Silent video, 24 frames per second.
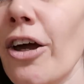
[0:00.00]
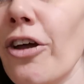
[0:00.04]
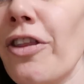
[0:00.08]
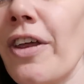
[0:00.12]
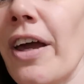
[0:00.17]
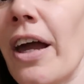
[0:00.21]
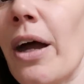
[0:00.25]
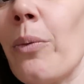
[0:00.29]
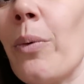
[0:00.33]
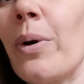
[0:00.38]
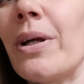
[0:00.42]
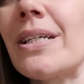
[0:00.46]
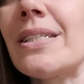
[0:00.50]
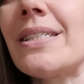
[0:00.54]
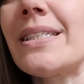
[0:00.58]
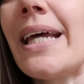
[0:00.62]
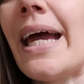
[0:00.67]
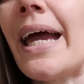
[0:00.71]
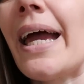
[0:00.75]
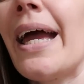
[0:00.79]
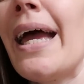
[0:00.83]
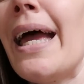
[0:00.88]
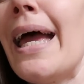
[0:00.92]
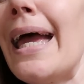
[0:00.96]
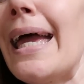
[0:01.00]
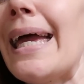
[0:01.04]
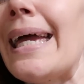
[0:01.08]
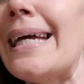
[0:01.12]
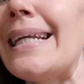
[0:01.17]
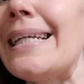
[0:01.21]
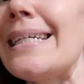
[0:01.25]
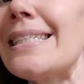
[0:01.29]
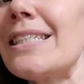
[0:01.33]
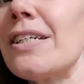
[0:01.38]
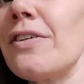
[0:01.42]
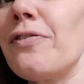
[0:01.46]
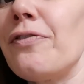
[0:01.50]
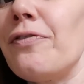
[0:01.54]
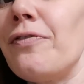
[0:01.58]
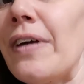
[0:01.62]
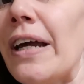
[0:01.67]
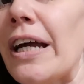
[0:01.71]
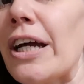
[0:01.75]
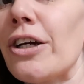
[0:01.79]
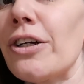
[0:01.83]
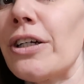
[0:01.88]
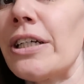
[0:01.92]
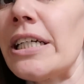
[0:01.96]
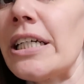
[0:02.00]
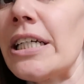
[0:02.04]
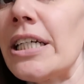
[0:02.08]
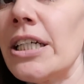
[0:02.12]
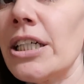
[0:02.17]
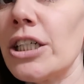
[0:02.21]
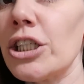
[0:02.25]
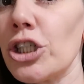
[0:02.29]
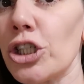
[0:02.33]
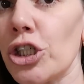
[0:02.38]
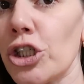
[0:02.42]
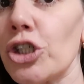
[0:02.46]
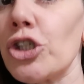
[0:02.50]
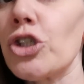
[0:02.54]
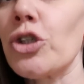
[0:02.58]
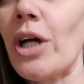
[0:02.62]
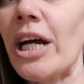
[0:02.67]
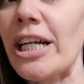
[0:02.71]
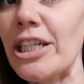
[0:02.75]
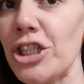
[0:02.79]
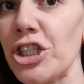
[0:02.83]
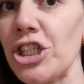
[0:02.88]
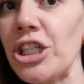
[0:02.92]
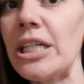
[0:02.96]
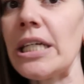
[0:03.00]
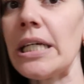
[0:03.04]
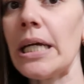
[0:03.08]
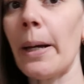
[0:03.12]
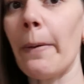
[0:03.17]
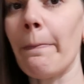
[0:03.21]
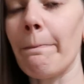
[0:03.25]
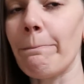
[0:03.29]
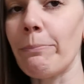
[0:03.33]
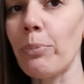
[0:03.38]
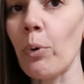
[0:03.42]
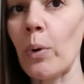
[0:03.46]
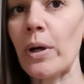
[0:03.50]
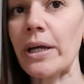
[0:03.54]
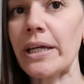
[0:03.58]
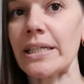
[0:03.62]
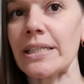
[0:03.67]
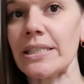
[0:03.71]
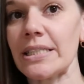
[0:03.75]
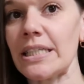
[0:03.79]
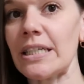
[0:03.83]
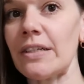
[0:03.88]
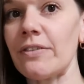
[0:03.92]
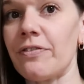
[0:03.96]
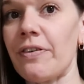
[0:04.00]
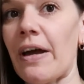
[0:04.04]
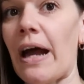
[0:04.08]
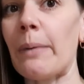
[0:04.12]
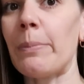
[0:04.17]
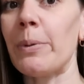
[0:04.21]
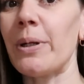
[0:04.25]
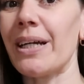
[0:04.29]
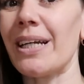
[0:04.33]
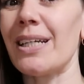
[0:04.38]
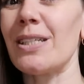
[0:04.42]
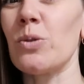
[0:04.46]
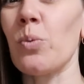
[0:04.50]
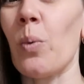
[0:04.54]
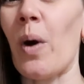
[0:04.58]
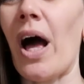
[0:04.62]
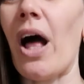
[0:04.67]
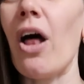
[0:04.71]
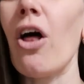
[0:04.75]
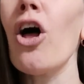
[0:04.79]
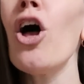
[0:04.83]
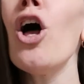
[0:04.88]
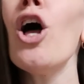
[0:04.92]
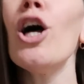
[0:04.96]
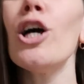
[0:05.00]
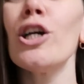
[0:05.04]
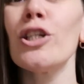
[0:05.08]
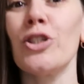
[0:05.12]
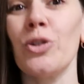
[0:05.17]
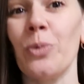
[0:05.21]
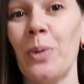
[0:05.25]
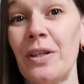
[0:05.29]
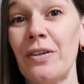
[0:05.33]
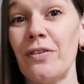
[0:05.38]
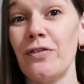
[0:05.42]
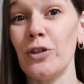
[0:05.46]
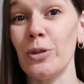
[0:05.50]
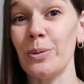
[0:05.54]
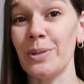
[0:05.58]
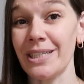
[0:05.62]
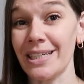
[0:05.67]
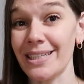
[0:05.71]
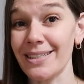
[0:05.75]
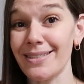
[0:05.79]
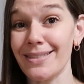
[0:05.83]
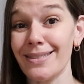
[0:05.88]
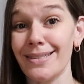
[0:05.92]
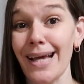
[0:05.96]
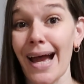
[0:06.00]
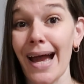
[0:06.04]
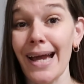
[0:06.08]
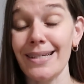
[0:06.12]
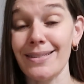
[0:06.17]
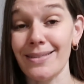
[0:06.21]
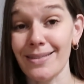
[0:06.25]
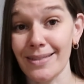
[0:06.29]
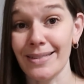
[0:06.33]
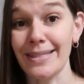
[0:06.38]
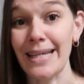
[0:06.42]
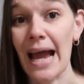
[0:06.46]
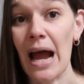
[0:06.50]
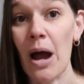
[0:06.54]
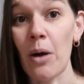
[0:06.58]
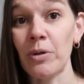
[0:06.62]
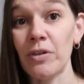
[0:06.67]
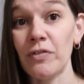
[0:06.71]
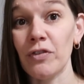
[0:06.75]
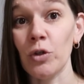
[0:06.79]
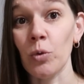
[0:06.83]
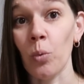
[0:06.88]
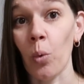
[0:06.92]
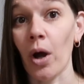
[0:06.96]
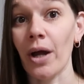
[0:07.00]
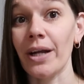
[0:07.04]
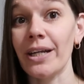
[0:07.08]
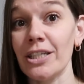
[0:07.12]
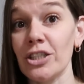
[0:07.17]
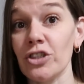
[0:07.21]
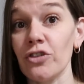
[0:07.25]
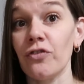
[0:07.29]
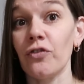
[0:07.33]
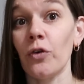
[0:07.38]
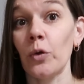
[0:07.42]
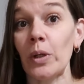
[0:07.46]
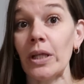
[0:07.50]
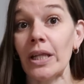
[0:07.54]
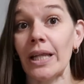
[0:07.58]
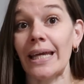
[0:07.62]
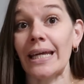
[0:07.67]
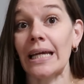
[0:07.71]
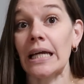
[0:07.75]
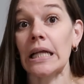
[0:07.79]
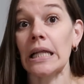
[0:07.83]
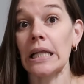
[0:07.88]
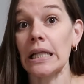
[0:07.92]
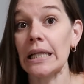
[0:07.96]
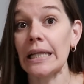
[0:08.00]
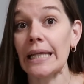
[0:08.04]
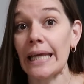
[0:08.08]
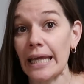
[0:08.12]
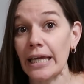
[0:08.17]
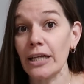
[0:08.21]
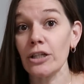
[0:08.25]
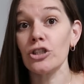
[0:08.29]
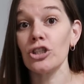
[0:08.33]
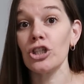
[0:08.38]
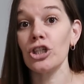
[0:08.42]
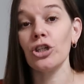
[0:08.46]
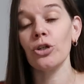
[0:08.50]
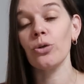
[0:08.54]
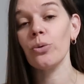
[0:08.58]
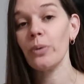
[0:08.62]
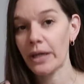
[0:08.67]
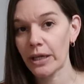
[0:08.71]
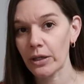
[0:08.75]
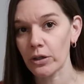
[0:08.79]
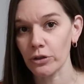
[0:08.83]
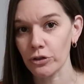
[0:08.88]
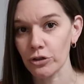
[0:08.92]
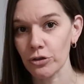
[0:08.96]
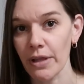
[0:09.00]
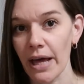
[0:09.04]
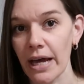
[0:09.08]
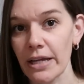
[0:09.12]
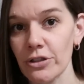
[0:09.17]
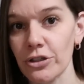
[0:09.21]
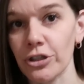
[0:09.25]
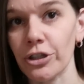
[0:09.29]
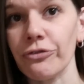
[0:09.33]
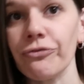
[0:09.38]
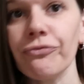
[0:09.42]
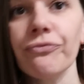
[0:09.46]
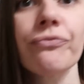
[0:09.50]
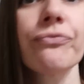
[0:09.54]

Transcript: The other thing I want to say, it is a very stretchy, buoyanty fabric as well. So even if you did size down, if you want it to fully like cling to you, it'll do that too.